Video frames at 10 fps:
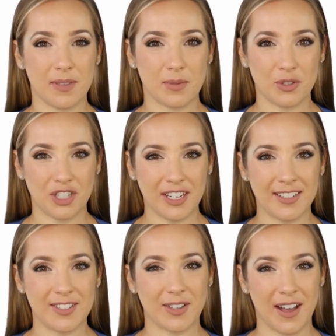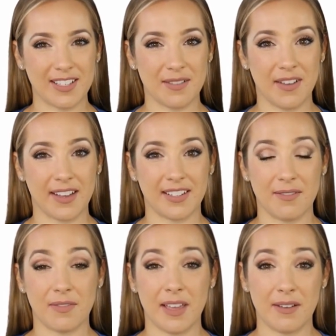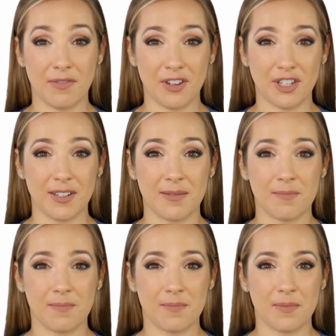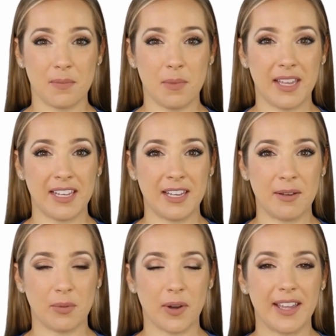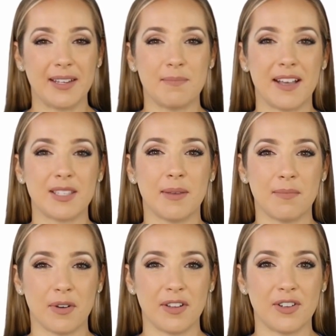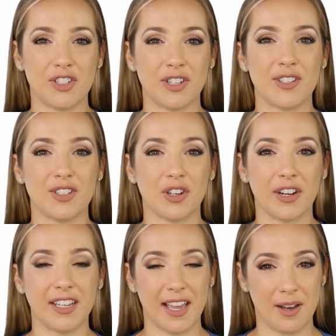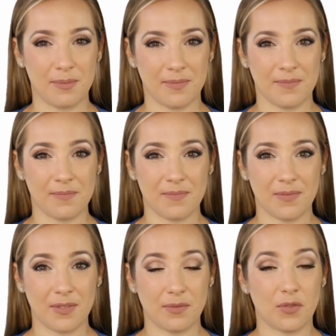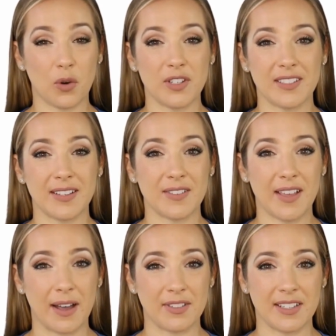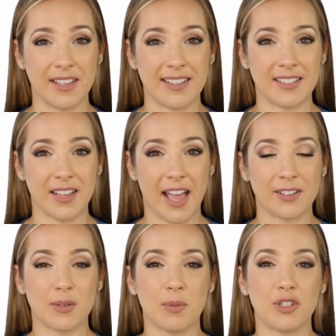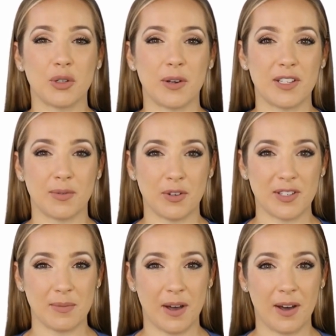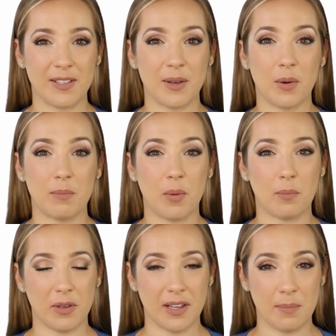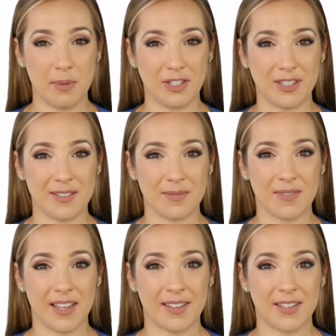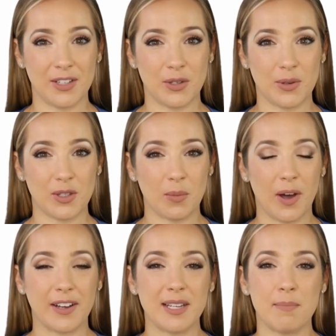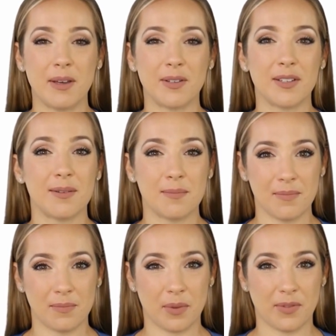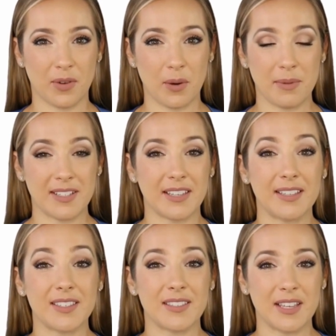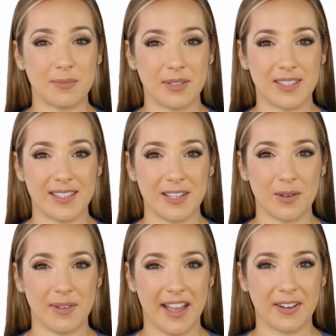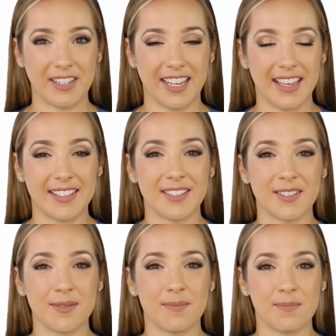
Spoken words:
This machine is cost-effective and efficient, making it a great investment for those just starting out. The Force 6000 is an excellent choice for salons or mobile technicians due to its quality build, performance, and stainless steel carry case.